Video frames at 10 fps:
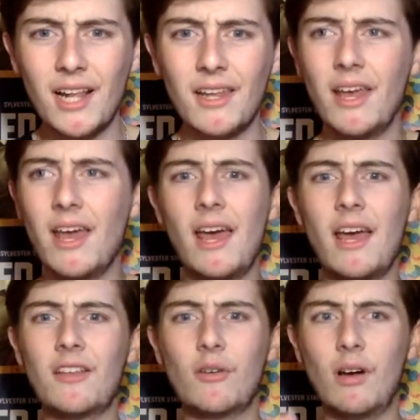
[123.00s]
it.
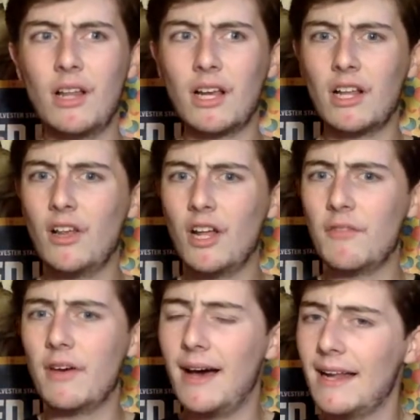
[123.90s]
So, like, a lot of
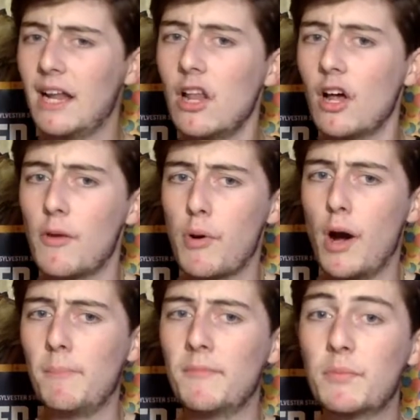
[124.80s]
it had a lot of
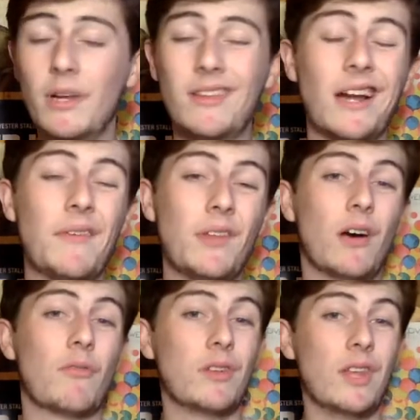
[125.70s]
problems, but it did have a lot
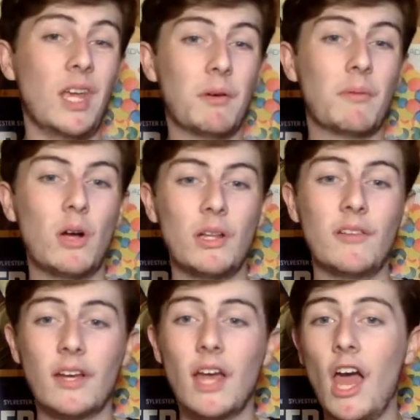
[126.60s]
of redeeming qualities.
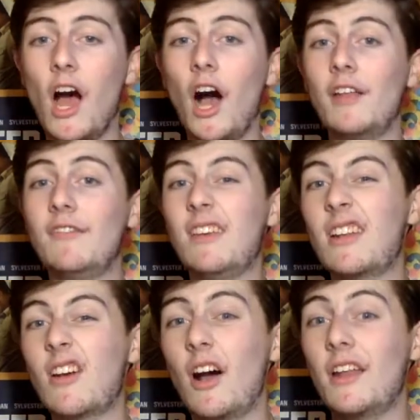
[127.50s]
Like, I did
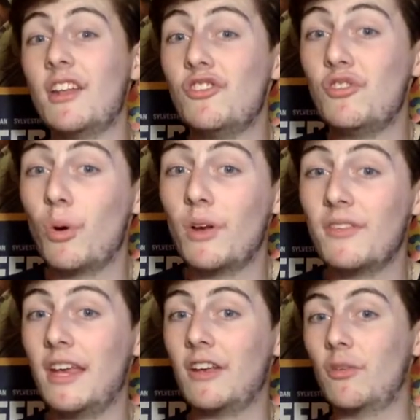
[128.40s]
kind of enjoy
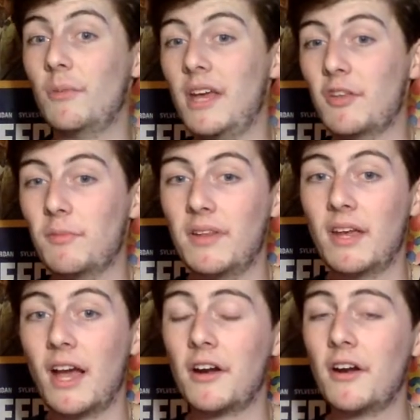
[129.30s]
seeing some of the X-Men
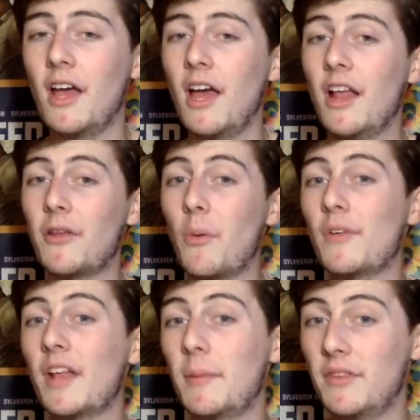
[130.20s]
together. There were
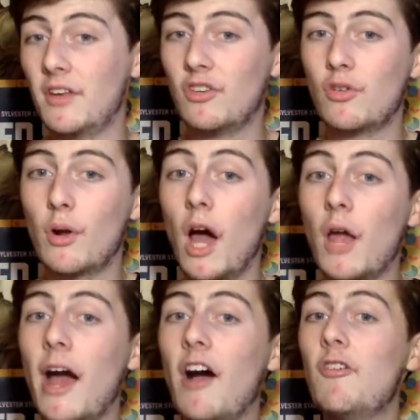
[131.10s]
elements I enjoyed.
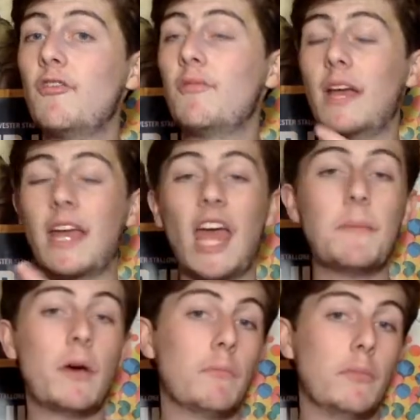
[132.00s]
It came
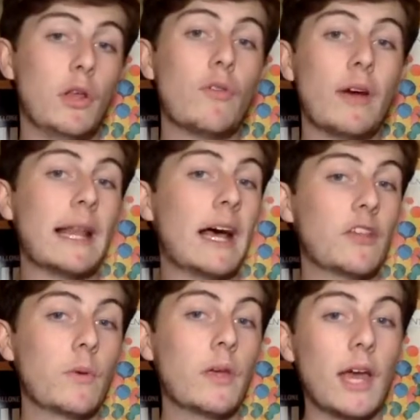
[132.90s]
out on Blu-ray last
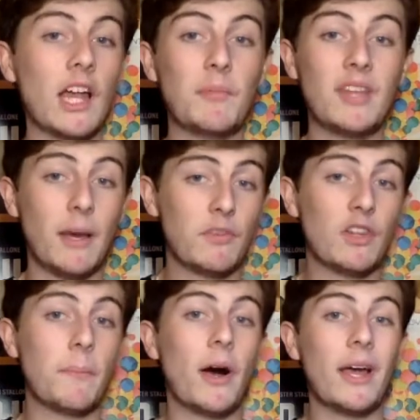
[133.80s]
week, and I've been tempted to
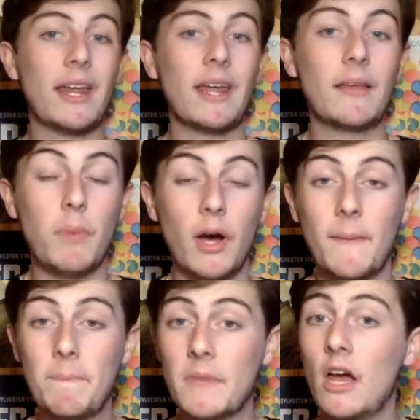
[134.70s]
buy
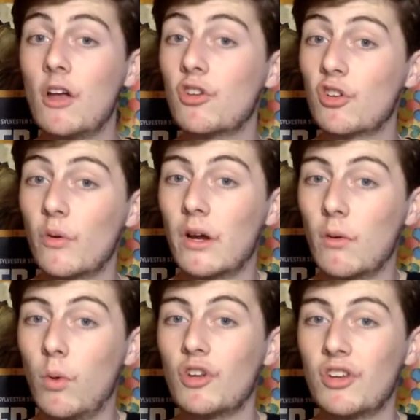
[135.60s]
it just so I could
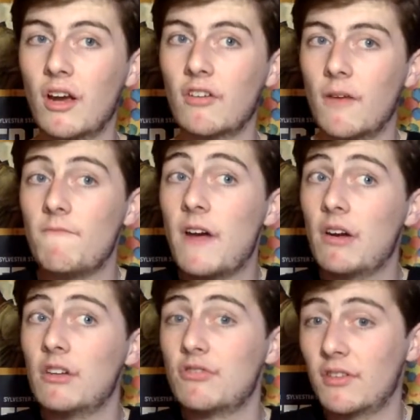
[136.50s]
watch it again, because I'm
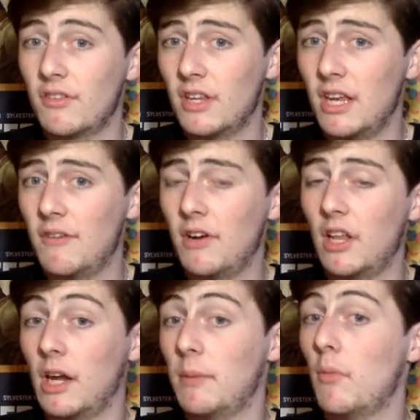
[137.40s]
very interested to see if I
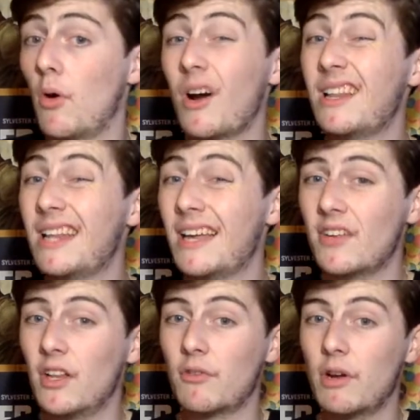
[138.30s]
like it more or less
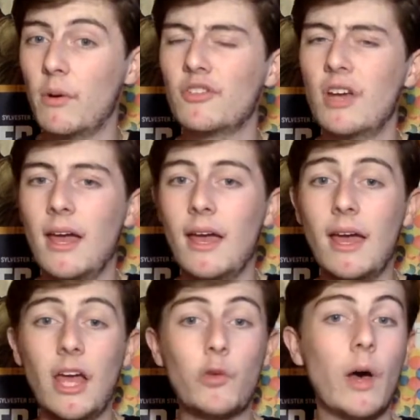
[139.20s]
on the rewatch.
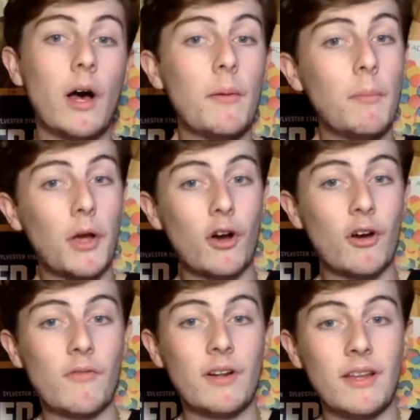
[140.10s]
As well, my
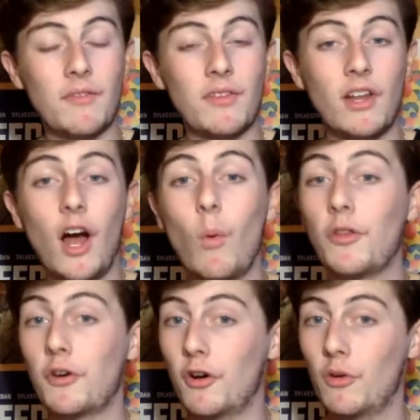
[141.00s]
girlfriend never seen it. I want
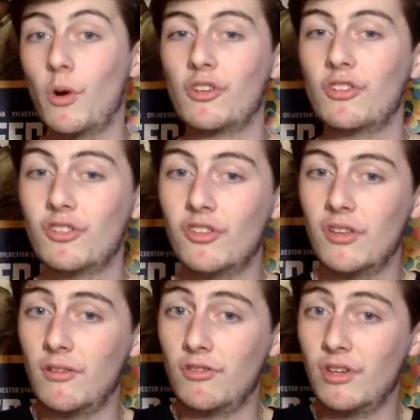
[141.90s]
her to watch it, just
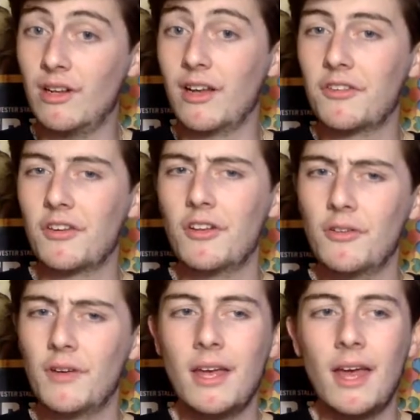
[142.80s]
see if she likes it
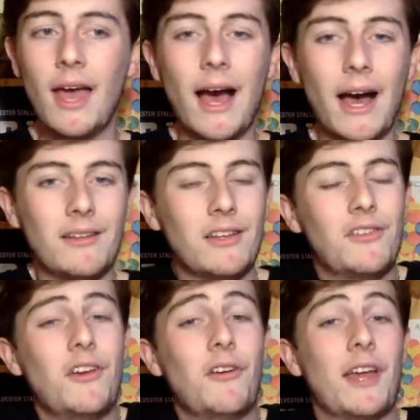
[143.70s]
enough. And it's
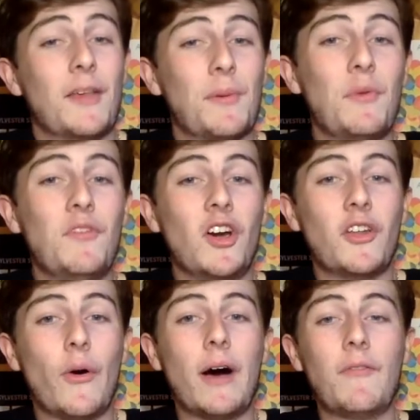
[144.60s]
the only X-Men movie I
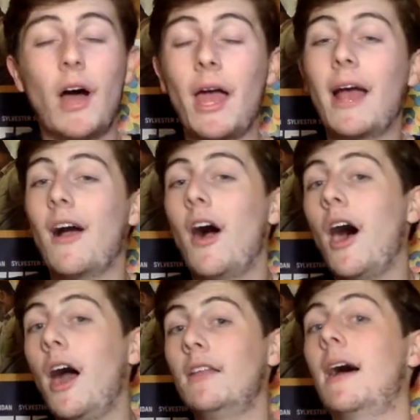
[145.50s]
don't have. I
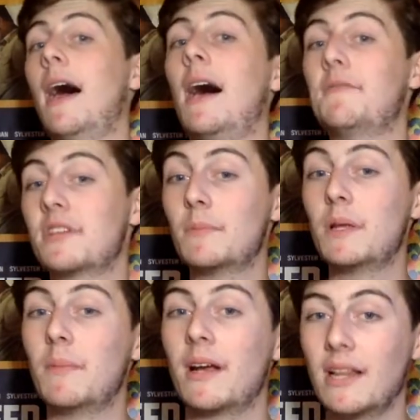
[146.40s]
kind of have to
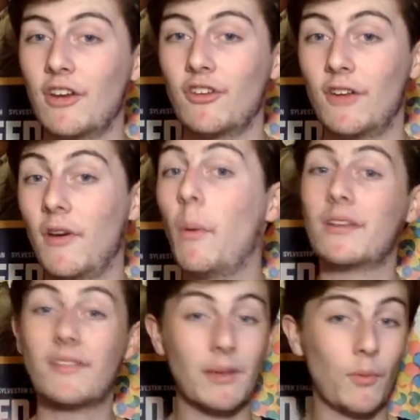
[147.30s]
complete my collection if I want
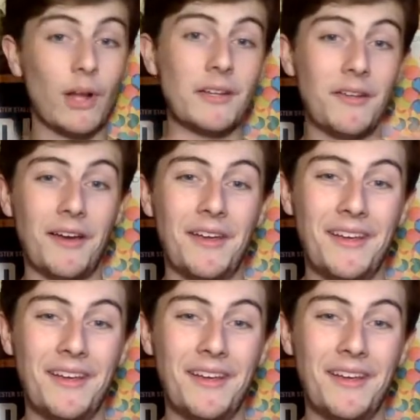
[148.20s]
to sleep well at night.